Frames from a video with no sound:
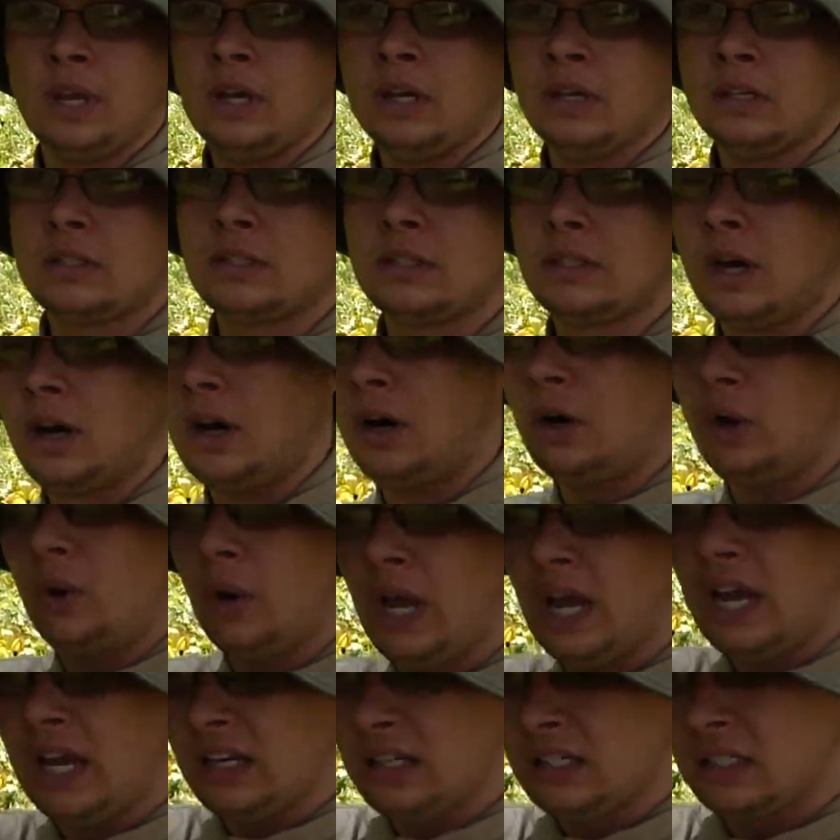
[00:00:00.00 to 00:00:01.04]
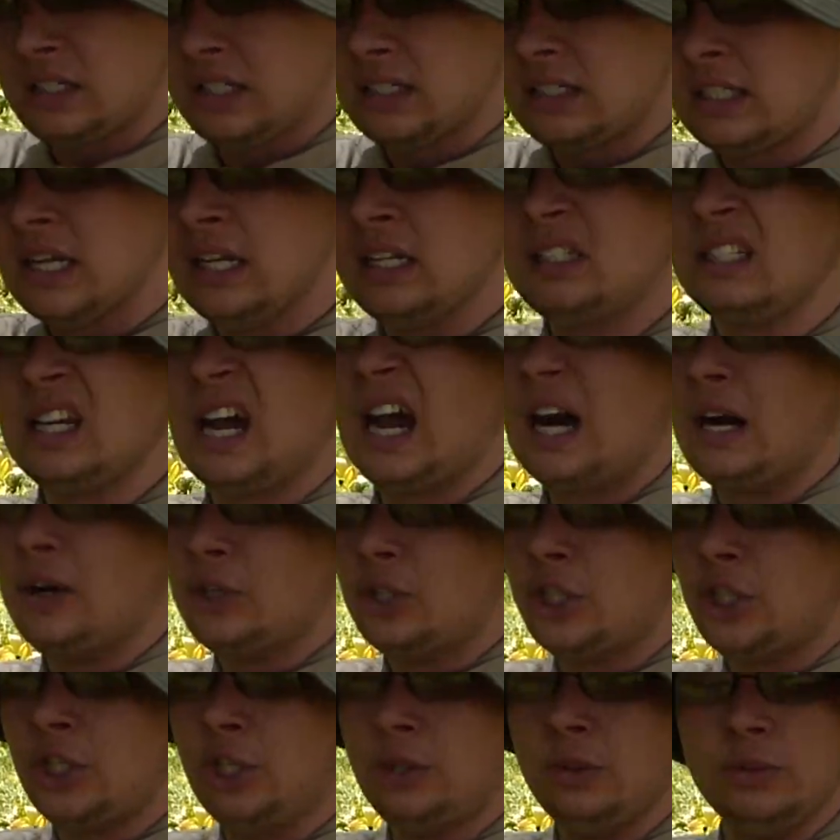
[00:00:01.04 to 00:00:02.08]
So it sends out
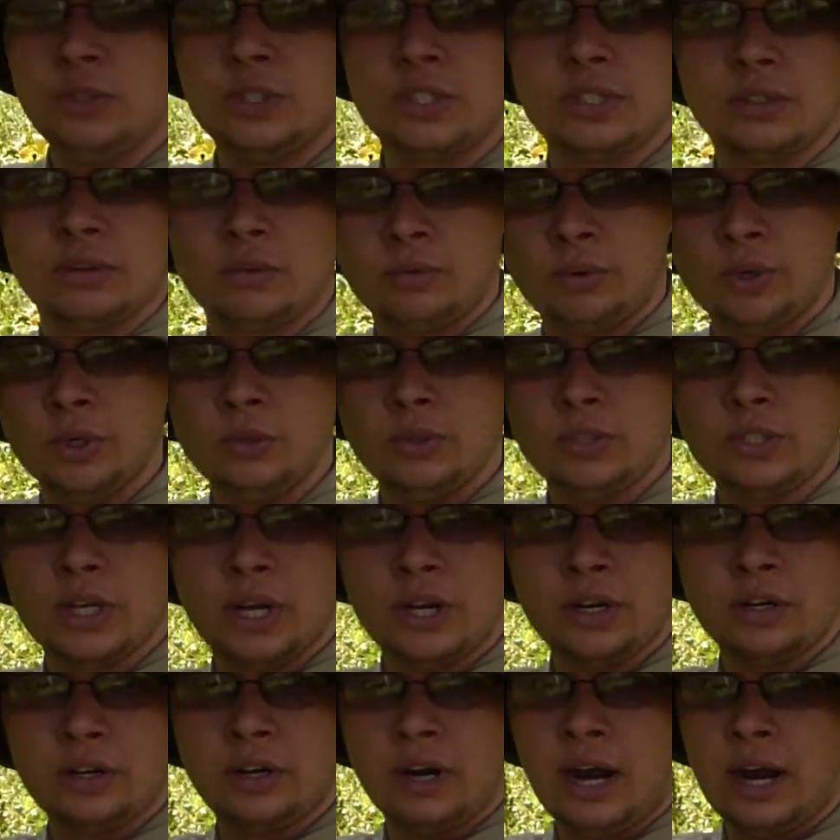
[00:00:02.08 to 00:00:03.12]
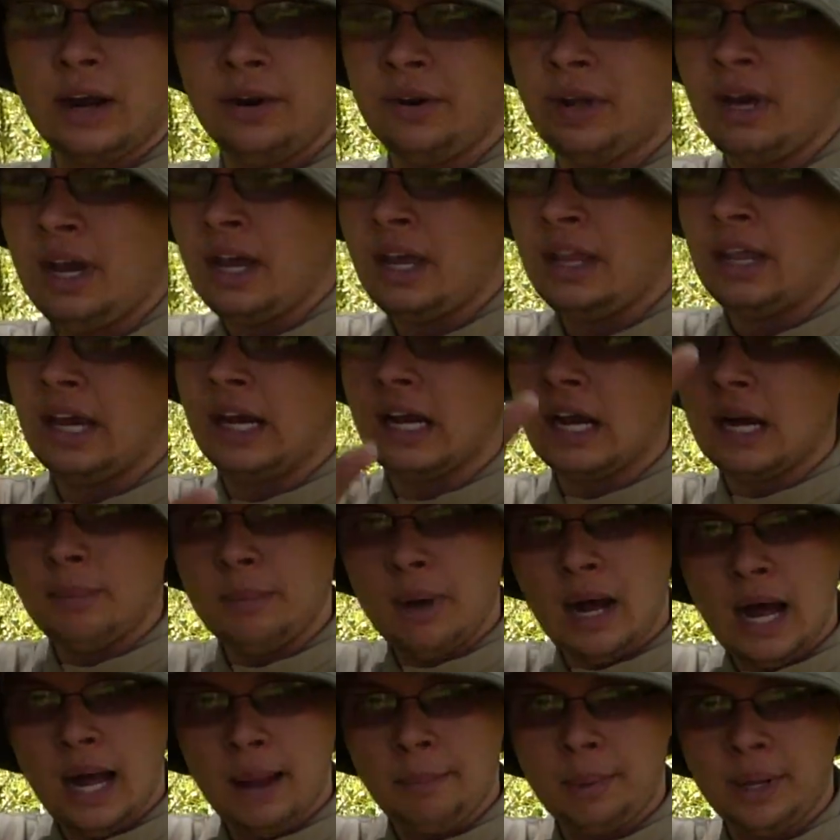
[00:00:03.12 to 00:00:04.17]
shoots, roots underground, they come
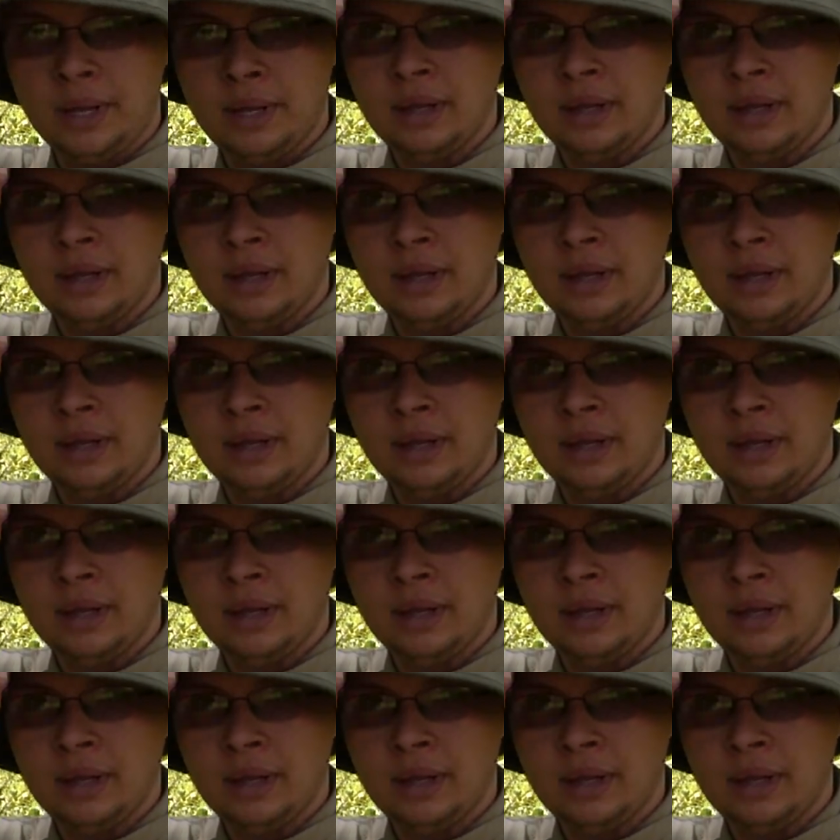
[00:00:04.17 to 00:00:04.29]
up